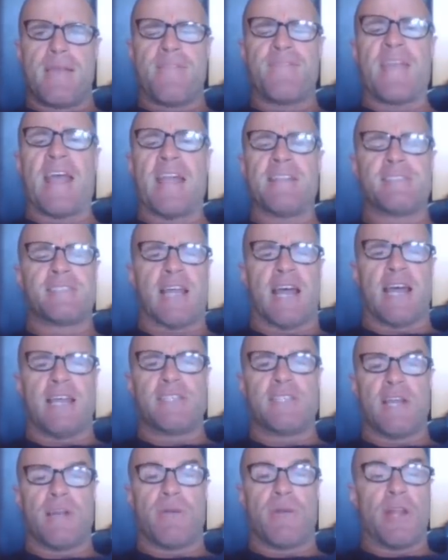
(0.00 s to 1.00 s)
At that
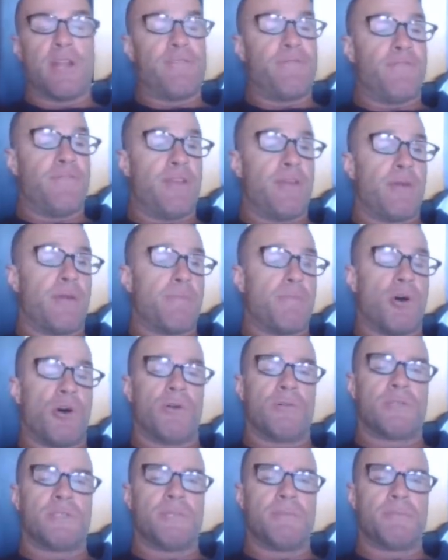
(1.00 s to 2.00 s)
stage, they were only very
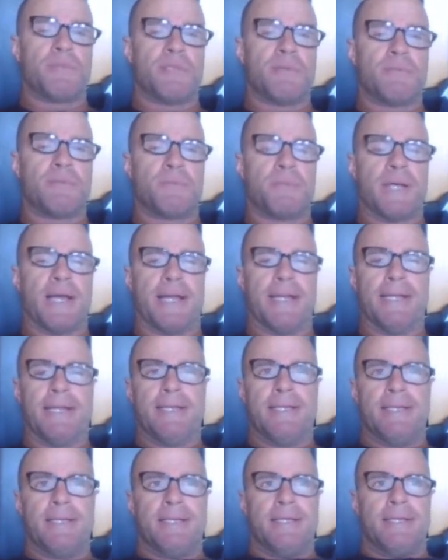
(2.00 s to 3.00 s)
mild symptoms, but
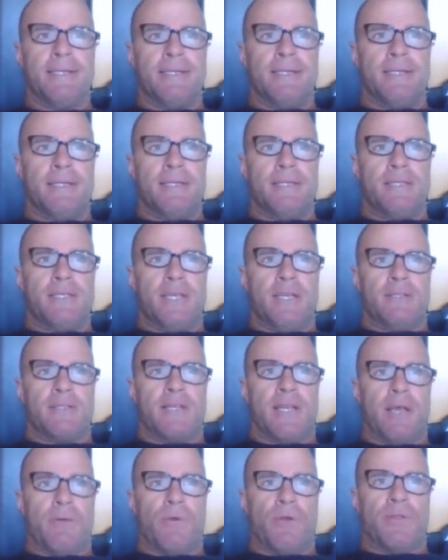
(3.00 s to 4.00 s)
gee, I'll
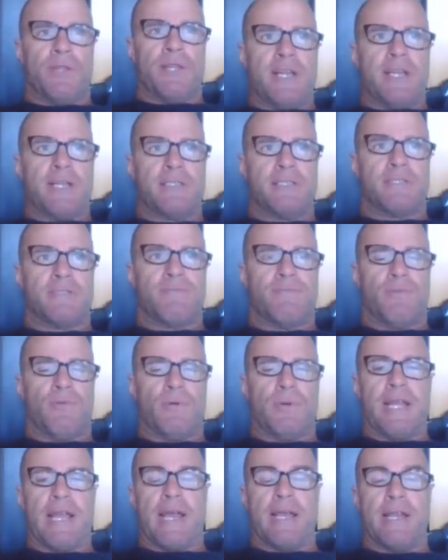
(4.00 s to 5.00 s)
tell you the next
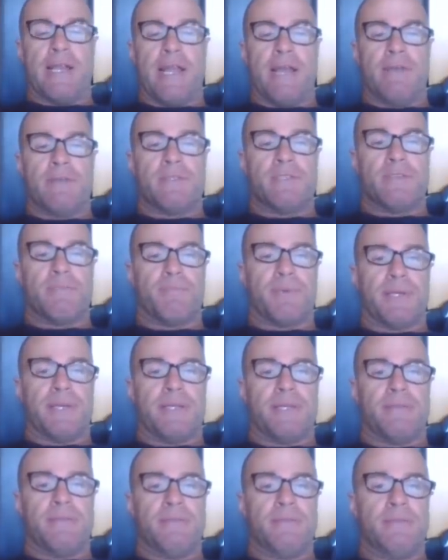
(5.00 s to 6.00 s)
48 hours have
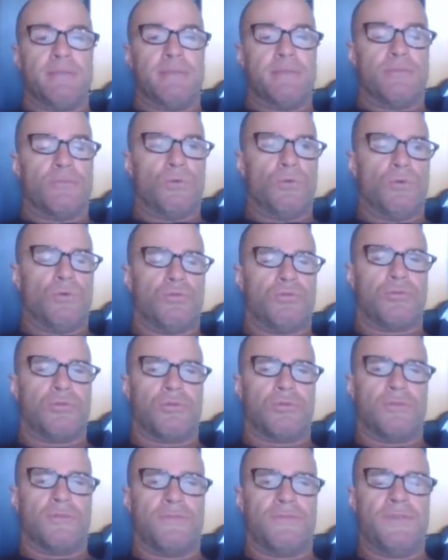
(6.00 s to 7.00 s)
been
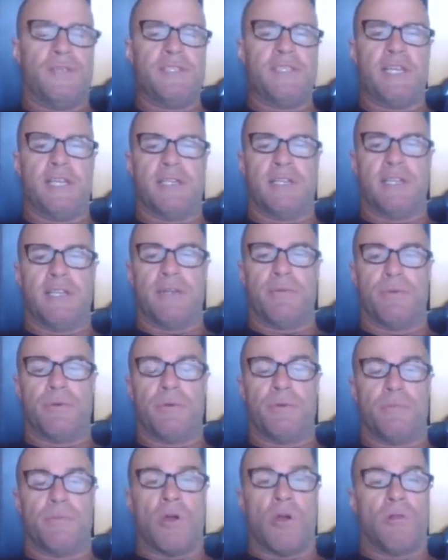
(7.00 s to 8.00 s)
physically a
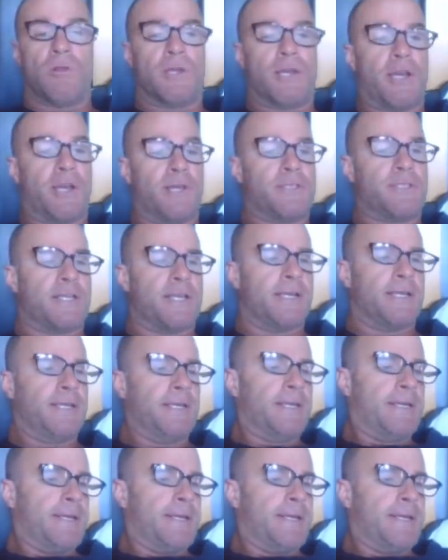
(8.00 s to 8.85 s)
real roller coaster.